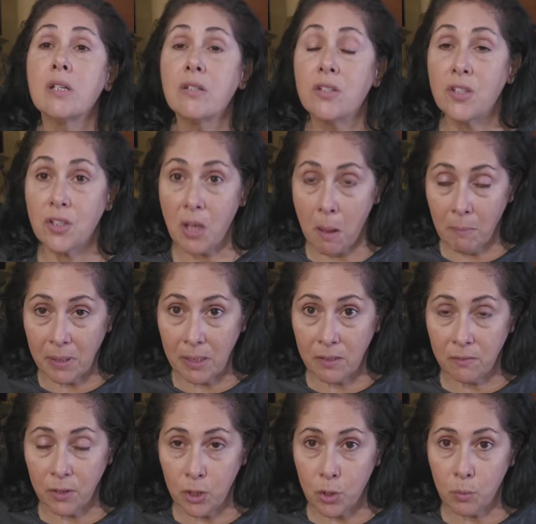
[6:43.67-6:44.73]
some
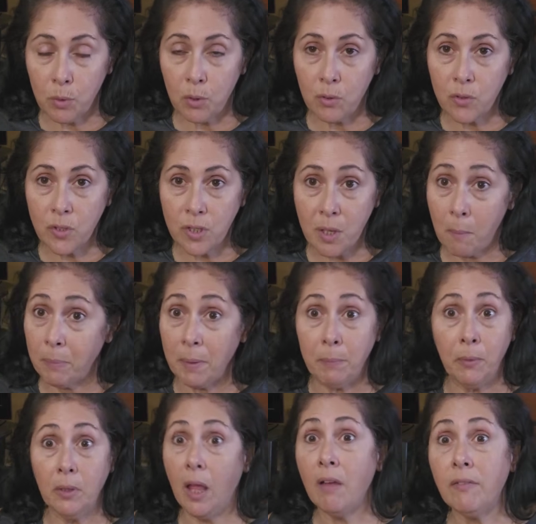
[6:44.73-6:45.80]
individuals. Some
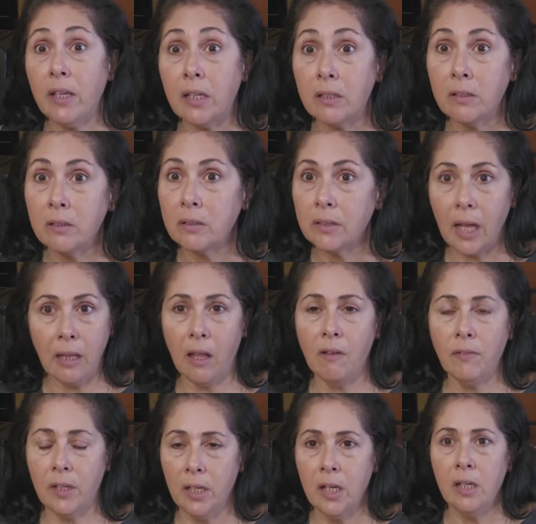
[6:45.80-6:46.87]
people love it. They
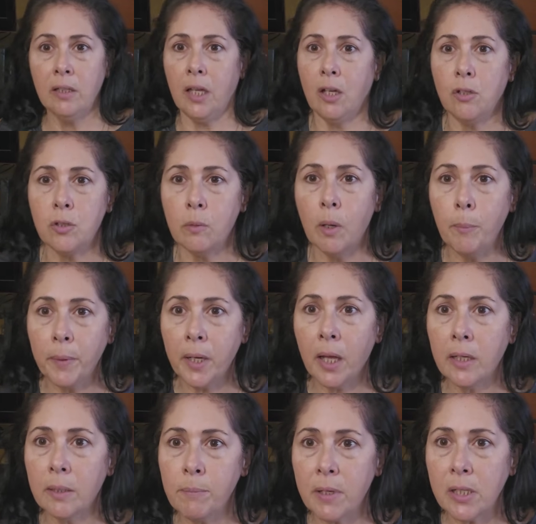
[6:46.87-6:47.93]
love it. They could do
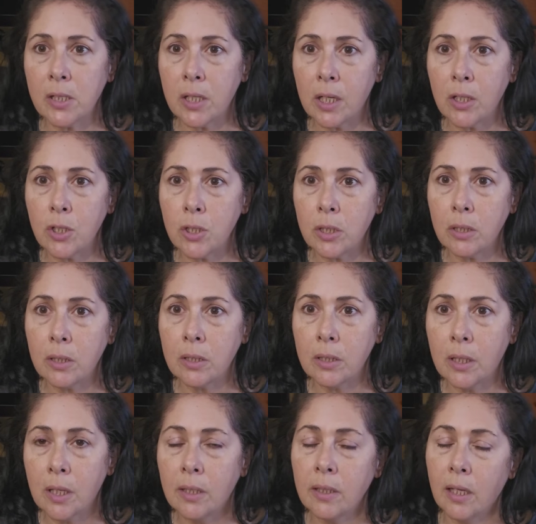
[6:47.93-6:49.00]
open-eyed meditation,
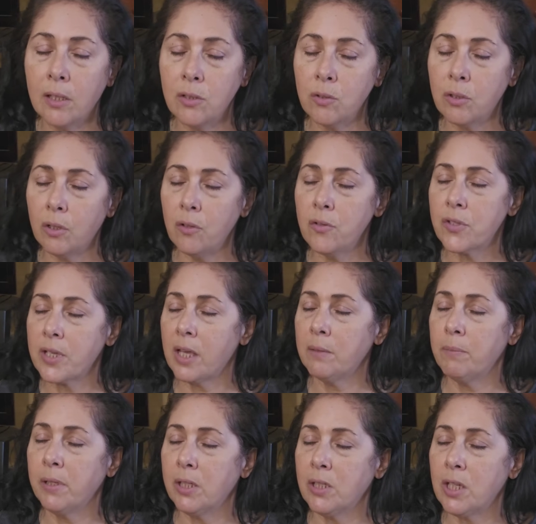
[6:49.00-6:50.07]
they could do
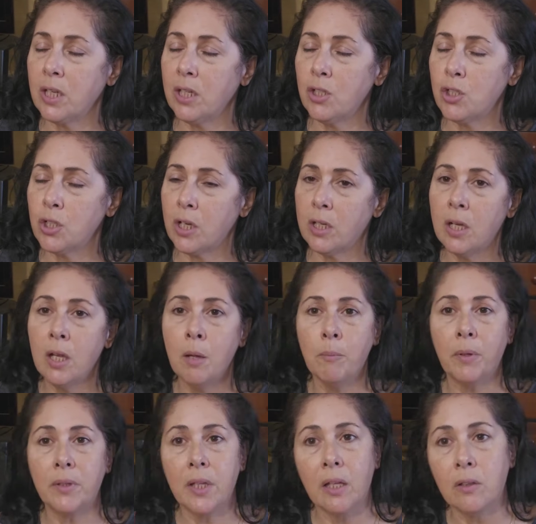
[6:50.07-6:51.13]
closed-eyed meditation,
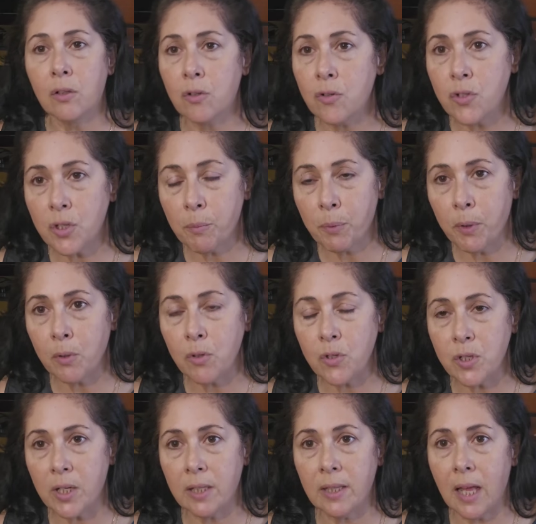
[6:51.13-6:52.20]
but then there's the
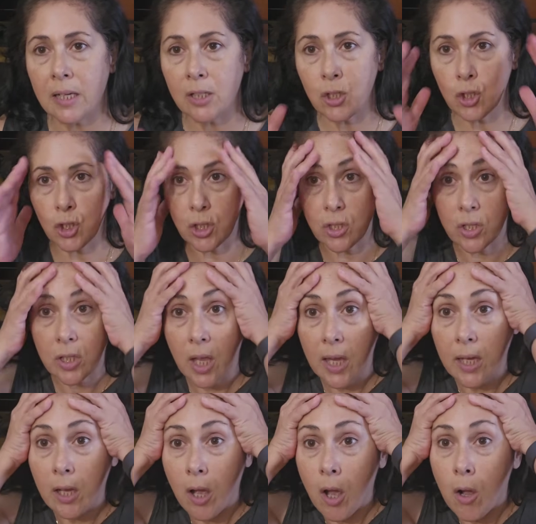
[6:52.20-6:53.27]
person that is just
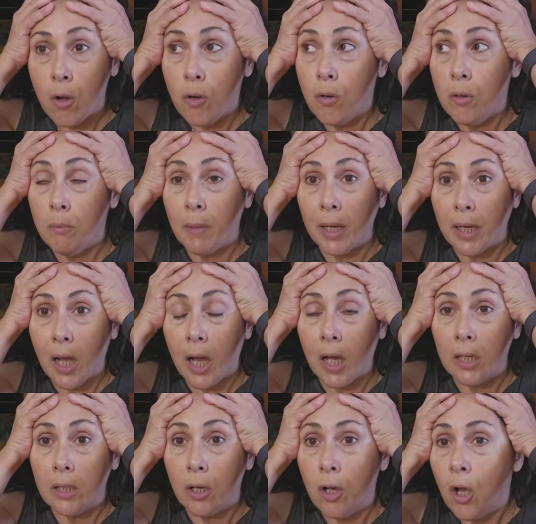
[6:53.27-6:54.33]
like, oh my
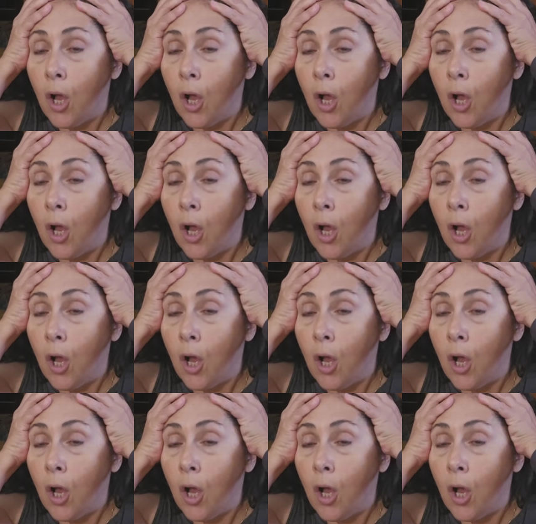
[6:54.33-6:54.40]
God,